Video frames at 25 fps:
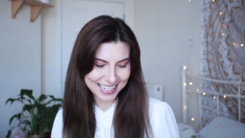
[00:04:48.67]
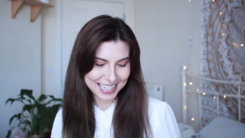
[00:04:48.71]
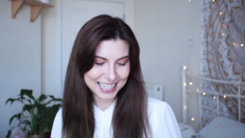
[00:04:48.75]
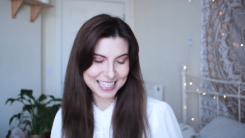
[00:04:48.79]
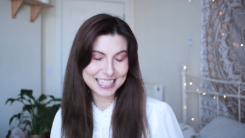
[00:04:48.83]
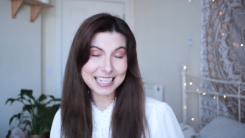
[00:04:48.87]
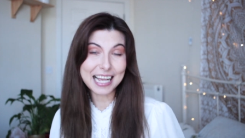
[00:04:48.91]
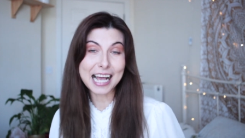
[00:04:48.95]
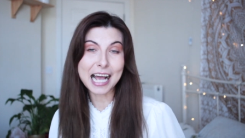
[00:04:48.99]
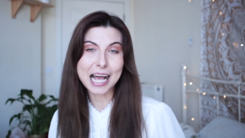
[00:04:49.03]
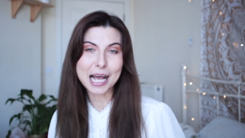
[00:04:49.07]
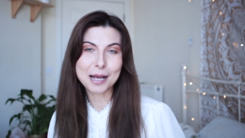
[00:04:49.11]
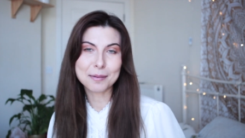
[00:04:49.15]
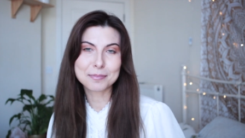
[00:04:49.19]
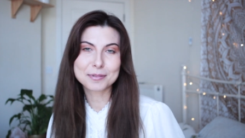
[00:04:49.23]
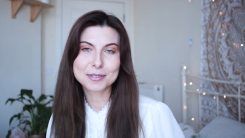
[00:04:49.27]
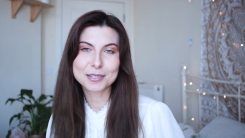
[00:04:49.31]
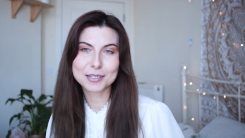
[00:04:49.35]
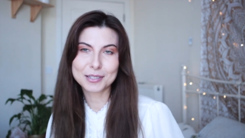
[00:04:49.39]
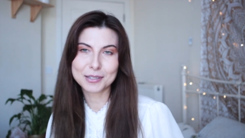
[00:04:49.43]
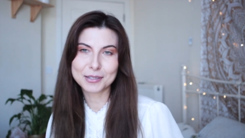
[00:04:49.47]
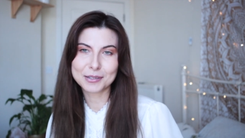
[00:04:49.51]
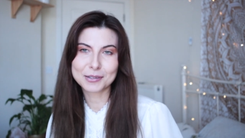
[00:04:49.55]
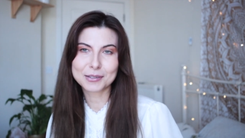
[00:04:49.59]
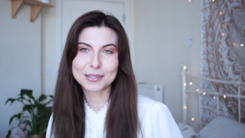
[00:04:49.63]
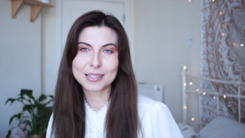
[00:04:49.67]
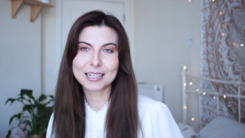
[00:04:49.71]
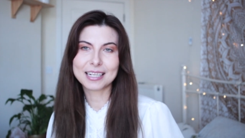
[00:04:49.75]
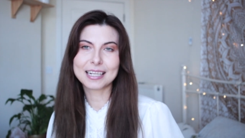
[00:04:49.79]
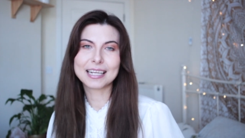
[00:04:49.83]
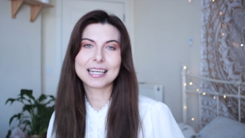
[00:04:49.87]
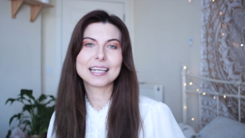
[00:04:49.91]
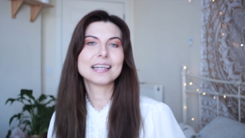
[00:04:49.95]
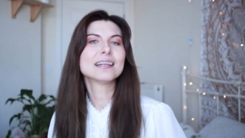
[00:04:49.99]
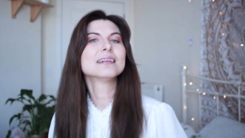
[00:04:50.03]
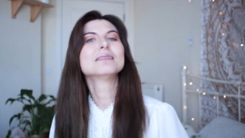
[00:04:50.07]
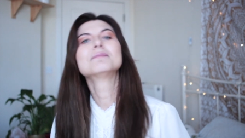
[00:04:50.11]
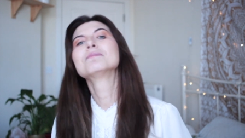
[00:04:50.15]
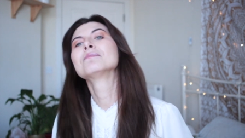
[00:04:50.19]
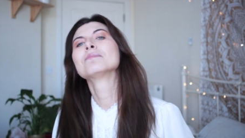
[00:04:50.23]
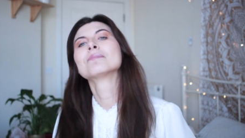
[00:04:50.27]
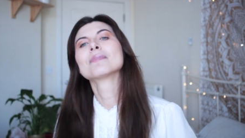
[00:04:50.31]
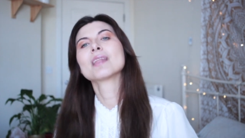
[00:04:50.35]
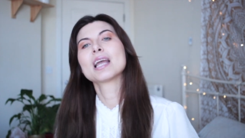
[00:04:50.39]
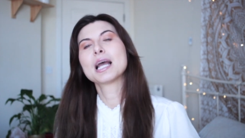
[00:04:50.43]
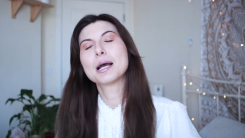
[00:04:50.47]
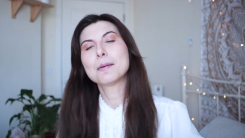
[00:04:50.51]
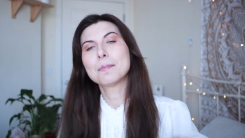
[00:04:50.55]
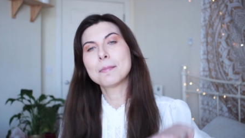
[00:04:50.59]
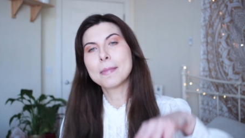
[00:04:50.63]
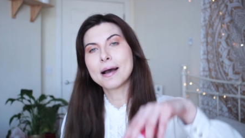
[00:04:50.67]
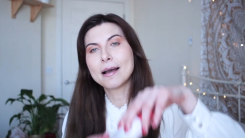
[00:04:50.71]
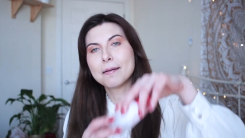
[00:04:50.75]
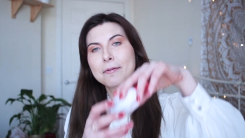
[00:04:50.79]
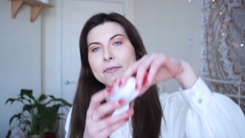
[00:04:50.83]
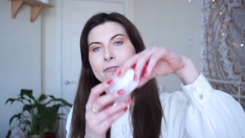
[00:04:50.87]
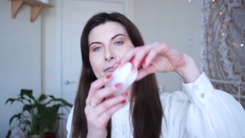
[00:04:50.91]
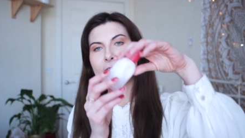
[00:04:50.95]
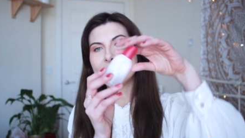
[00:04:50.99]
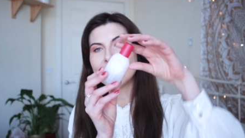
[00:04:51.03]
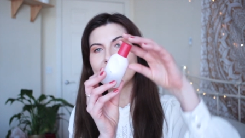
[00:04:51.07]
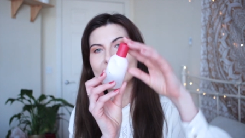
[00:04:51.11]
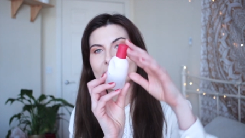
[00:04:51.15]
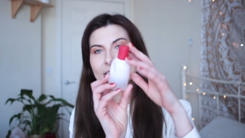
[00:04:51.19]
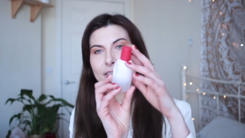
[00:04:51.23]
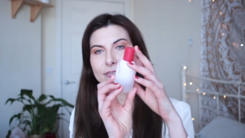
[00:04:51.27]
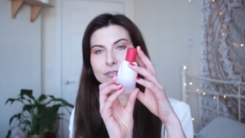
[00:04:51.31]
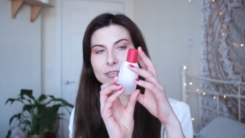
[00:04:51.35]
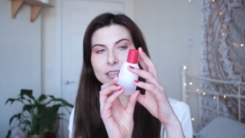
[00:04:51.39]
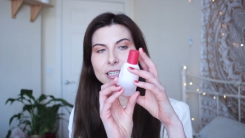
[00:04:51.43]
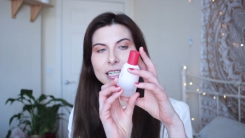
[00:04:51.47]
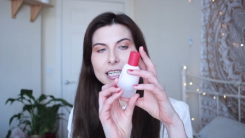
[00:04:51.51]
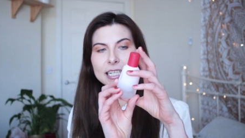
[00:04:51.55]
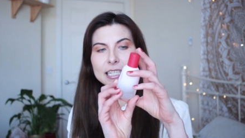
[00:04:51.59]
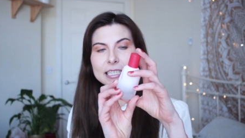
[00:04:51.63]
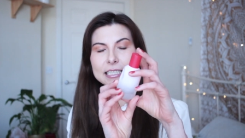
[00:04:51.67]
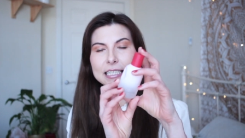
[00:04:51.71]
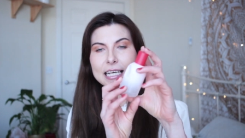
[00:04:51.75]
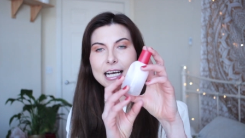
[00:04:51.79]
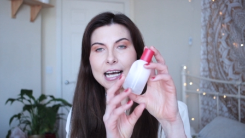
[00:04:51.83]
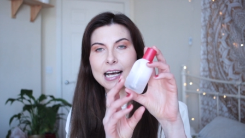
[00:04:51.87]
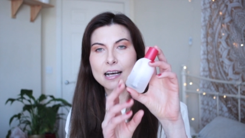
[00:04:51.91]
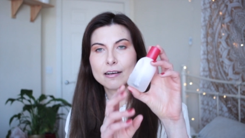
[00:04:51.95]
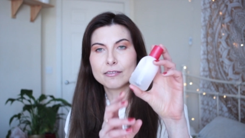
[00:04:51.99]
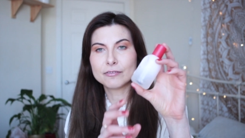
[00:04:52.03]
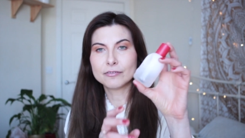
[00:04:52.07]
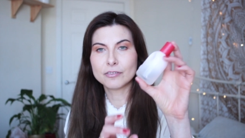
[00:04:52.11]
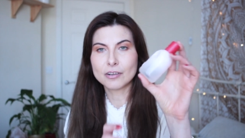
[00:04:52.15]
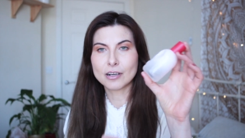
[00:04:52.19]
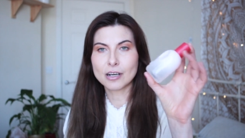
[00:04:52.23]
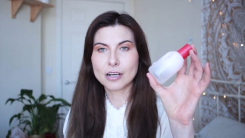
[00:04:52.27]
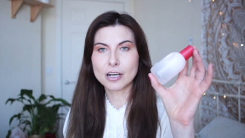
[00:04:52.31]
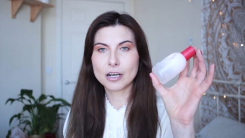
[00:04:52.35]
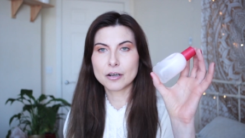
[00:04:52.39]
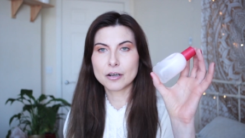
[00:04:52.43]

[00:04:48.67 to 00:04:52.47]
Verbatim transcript: It's absolutely my favorite. I've